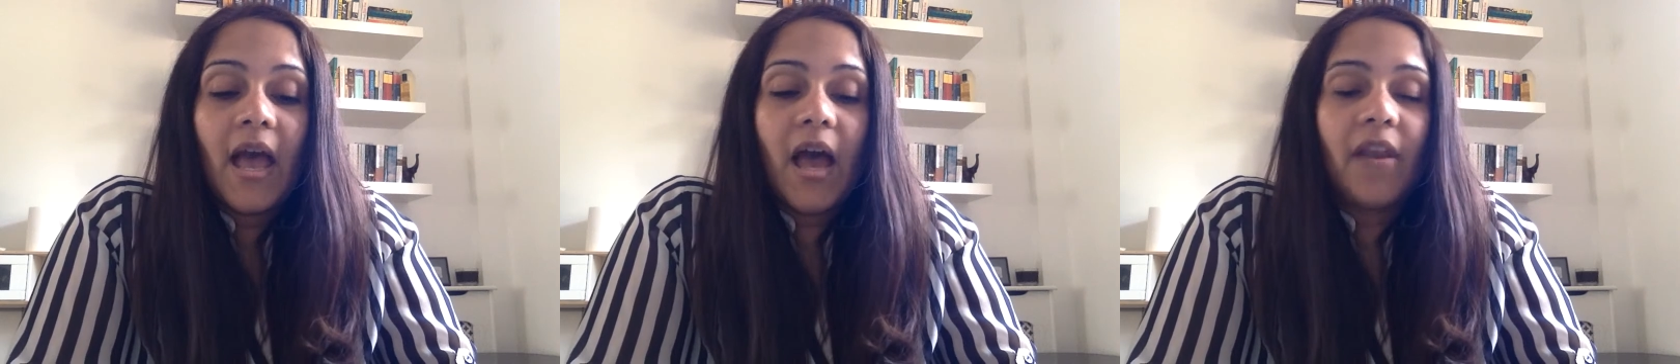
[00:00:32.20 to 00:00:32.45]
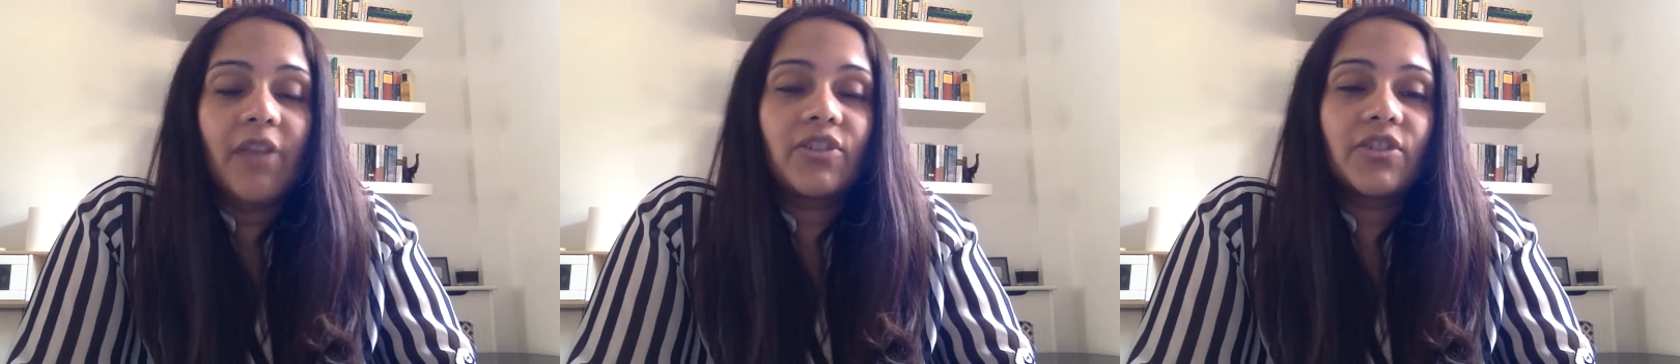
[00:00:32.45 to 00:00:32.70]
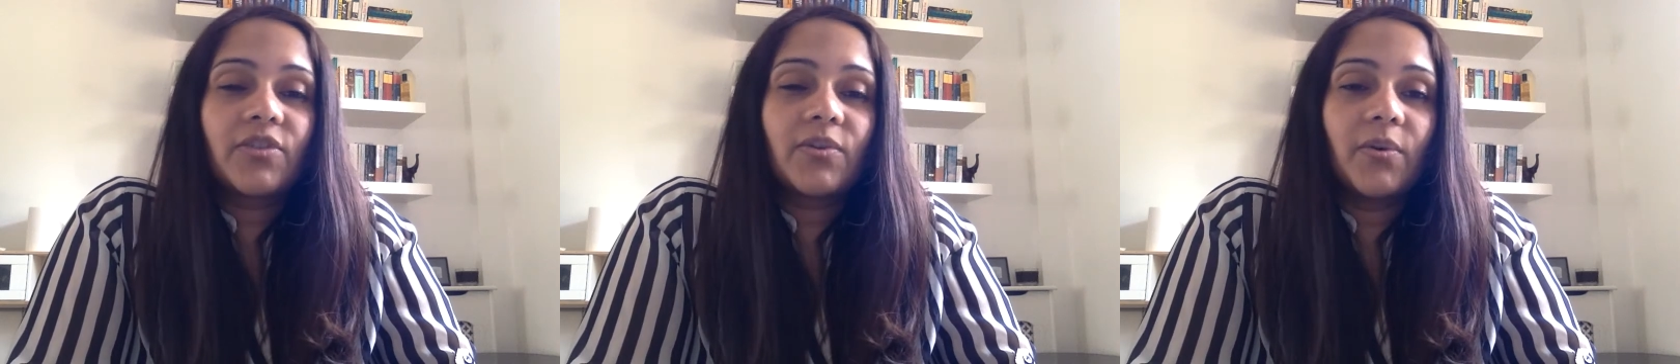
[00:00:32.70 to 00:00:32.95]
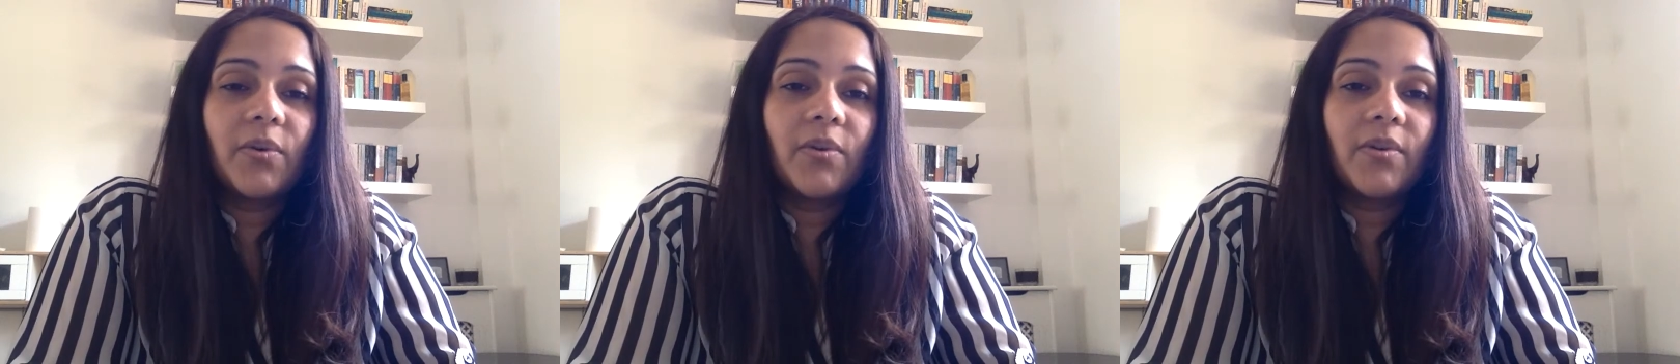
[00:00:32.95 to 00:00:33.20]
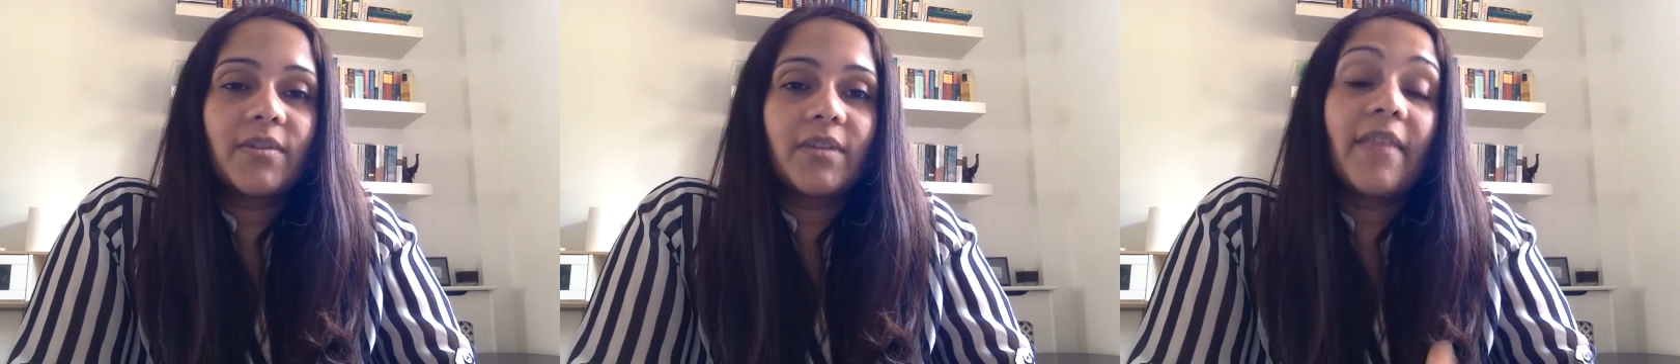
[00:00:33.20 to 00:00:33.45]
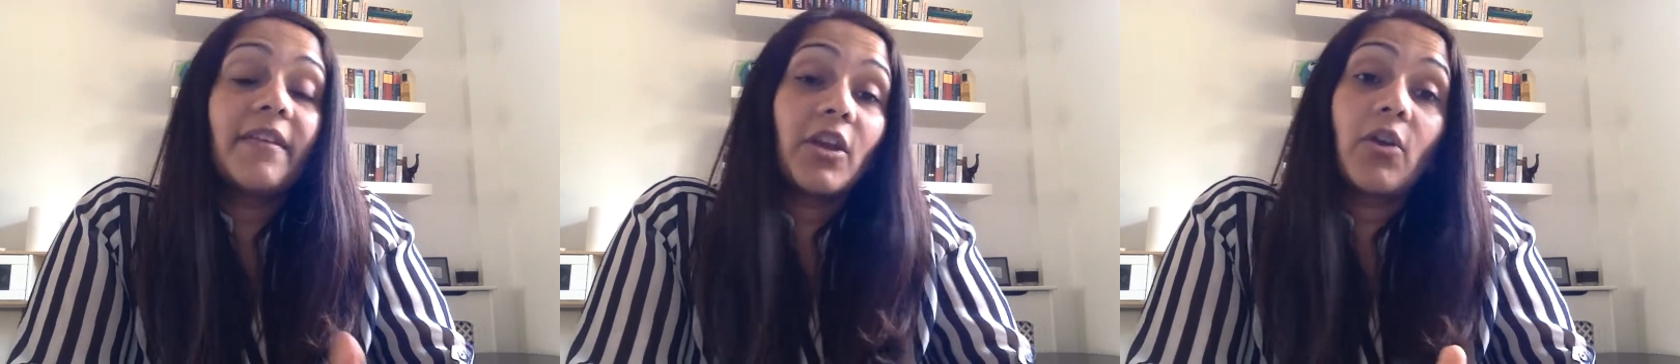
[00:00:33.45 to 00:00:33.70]
And I just thought,
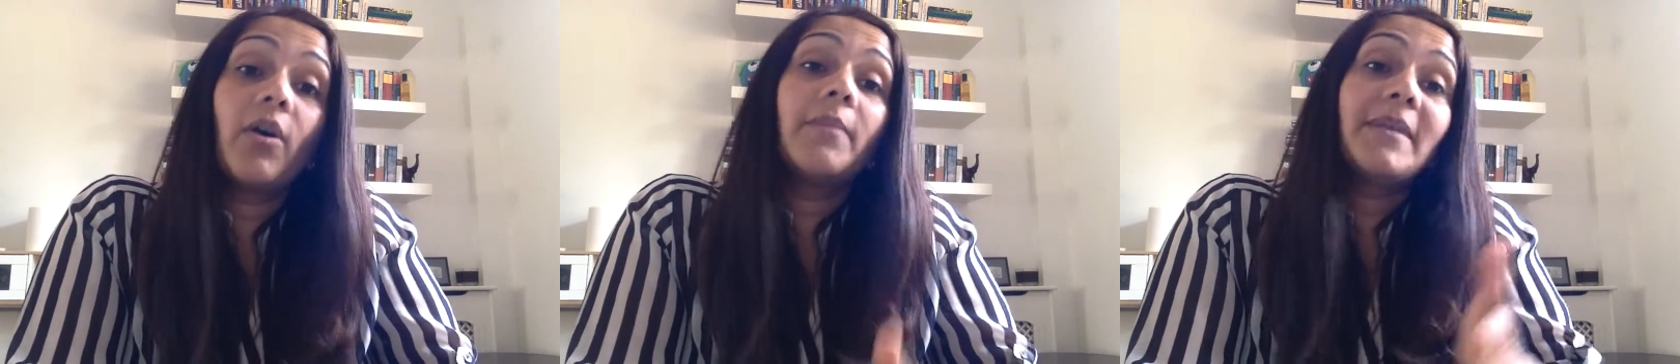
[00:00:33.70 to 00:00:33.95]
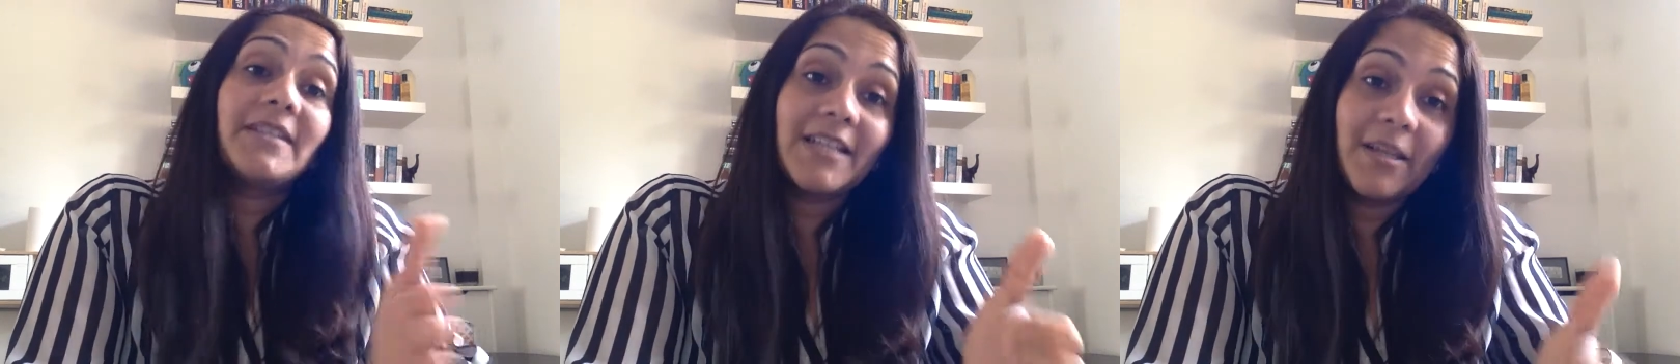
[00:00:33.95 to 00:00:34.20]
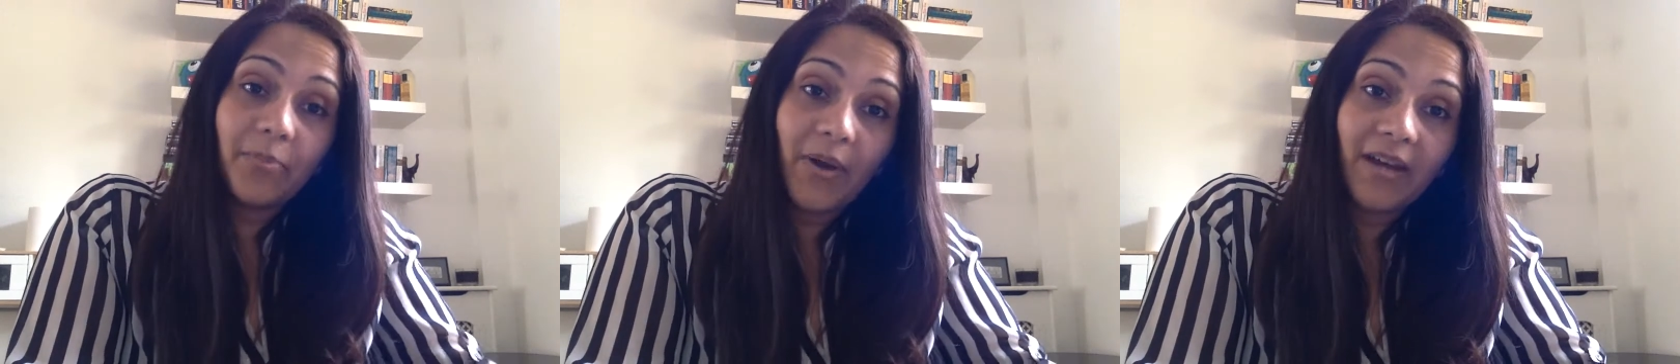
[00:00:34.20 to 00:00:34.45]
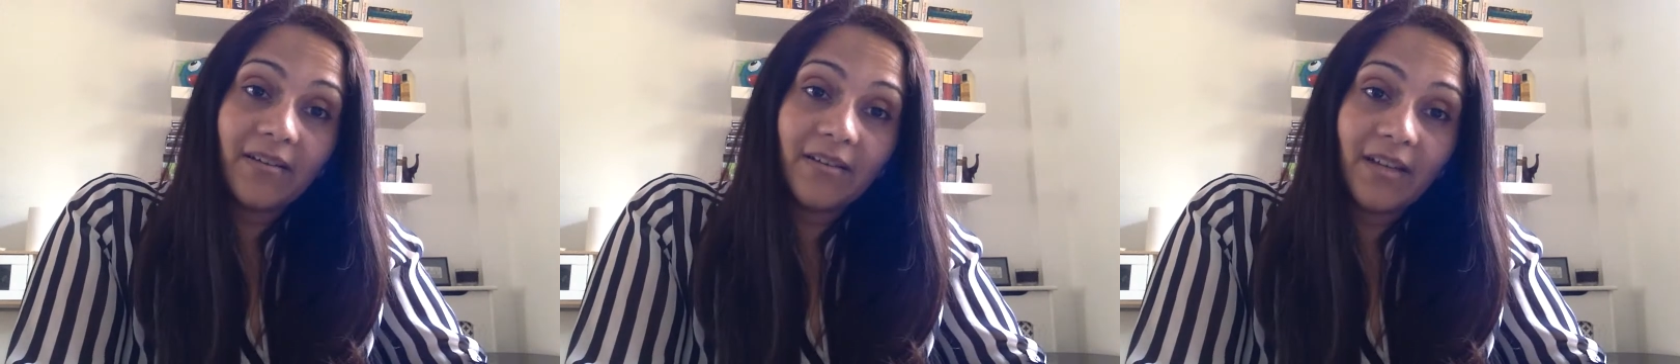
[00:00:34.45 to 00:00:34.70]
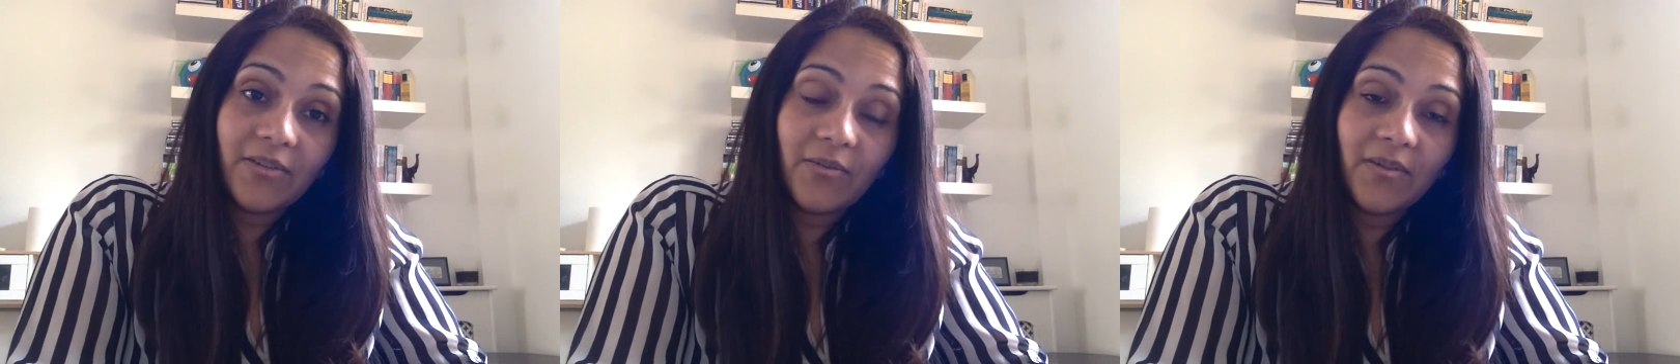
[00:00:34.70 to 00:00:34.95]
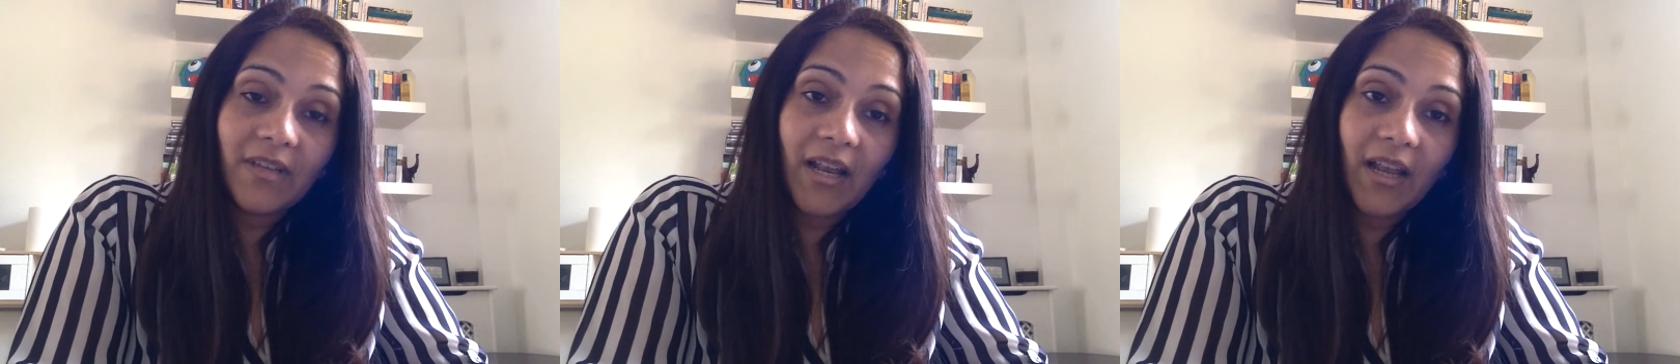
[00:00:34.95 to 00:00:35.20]
and then I got immediately pregnant as soon
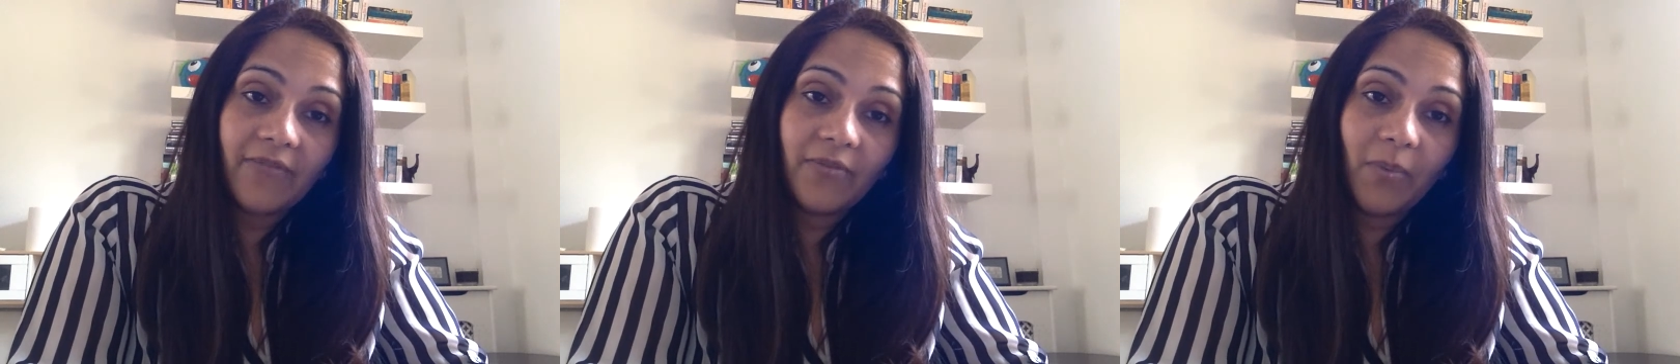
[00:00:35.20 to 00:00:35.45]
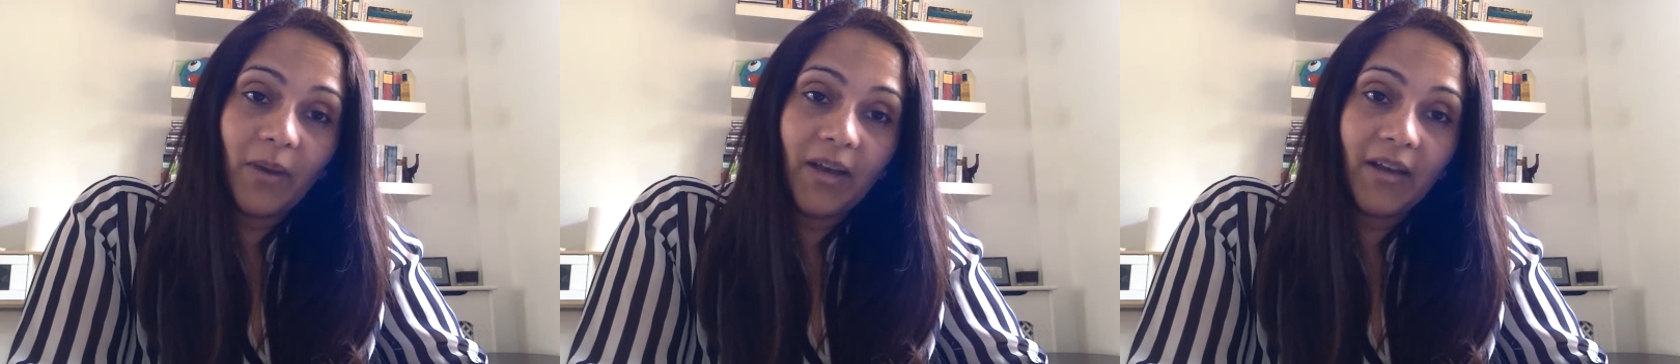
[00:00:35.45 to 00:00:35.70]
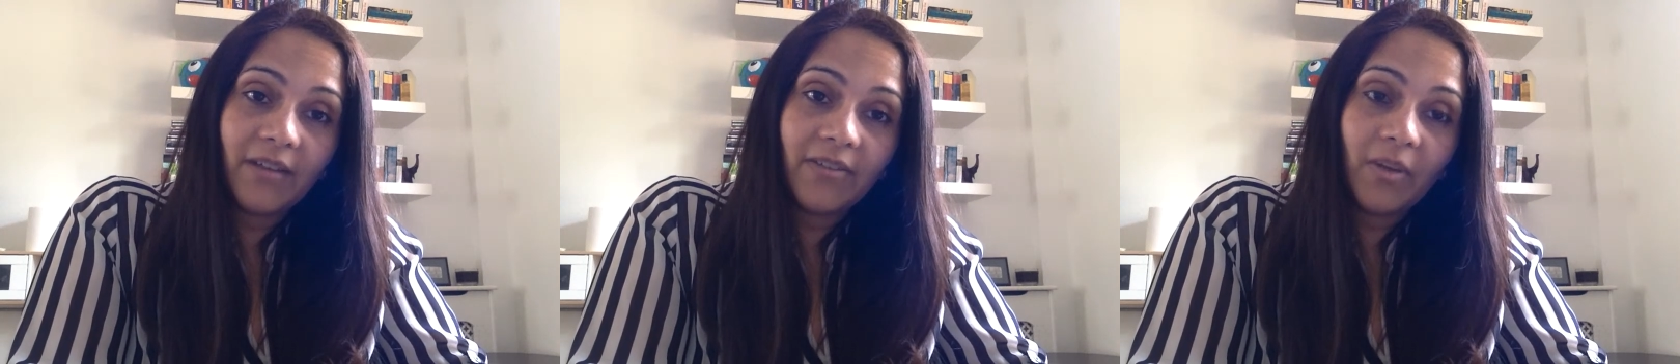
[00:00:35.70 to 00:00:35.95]
as I left work.